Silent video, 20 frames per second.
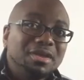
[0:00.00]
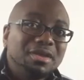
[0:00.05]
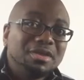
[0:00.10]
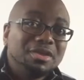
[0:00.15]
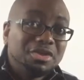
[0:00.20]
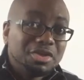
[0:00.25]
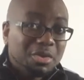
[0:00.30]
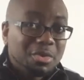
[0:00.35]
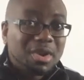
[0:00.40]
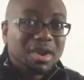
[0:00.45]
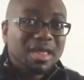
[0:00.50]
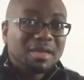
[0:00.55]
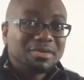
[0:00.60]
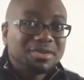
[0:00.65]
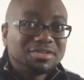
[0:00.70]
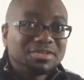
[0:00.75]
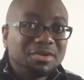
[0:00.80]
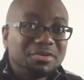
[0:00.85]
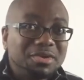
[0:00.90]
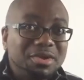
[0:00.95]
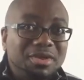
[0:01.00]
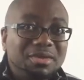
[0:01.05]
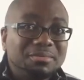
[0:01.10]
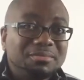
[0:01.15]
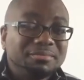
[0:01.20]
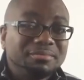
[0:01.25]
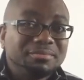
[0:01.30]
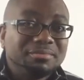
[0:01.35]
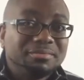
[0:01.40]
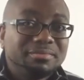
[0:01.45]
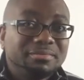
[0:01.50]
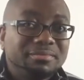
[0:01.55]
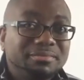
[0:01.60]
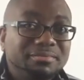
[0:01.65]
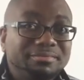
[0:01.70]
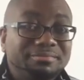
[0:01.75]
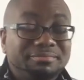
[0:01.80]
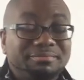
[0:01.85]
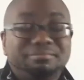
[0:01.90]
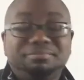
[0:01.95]
you know what I would have told him?
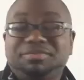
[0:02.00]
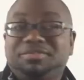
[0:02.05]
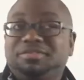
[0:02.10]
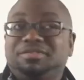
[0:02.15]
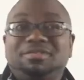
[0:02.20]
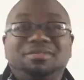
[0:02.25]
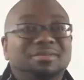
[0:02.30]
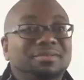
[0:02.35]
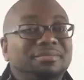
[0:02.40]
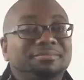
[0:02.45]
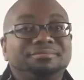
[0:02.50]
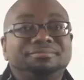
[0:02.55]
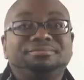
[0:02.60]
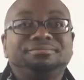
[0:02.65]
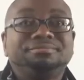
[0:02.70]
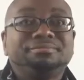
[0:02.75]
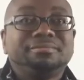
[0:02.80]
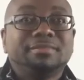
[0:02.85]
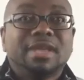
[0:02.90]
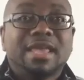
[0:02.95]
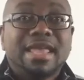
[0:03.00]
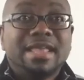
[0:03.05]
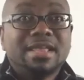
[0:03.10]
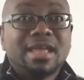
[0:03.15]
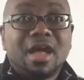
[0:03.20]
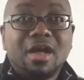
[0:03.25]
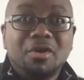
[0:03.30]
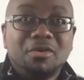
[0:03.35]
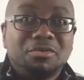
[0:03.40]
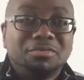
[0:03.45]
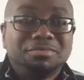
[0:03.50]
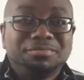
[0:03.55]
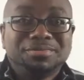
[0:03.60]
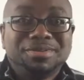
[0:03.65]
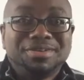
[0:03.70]
Psst, it gone.